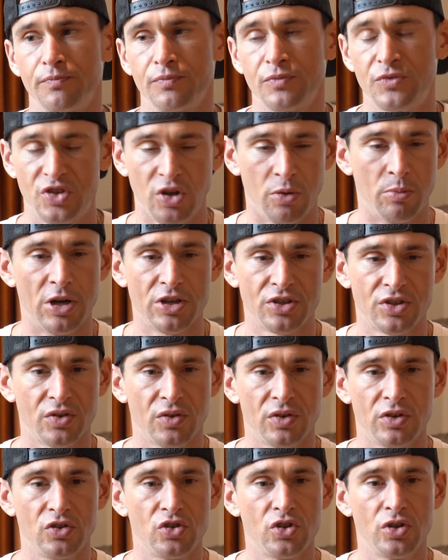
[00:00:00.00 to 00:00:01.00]
So much so
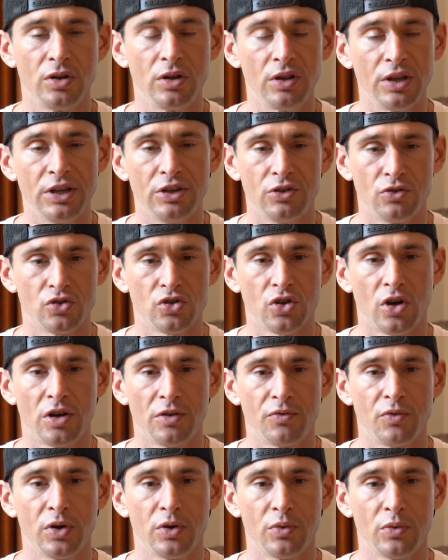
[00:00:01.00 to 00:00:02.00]
that you should clean your sauna
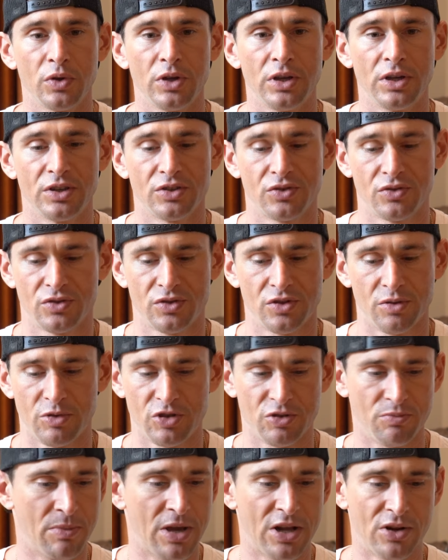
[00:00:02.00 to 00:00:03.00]
frequently because there's so
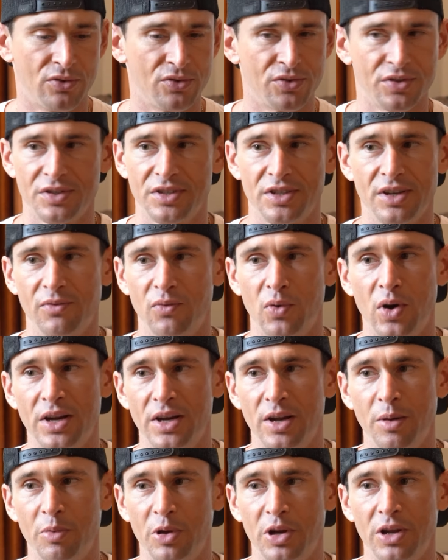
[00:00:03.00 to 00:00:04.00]
much metals and stuff
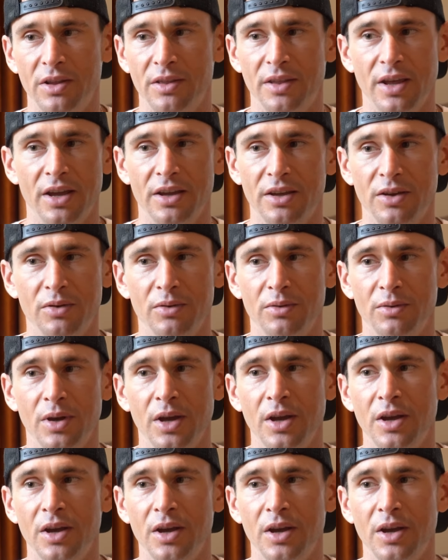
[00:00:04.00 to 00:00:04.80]
wind up in it that you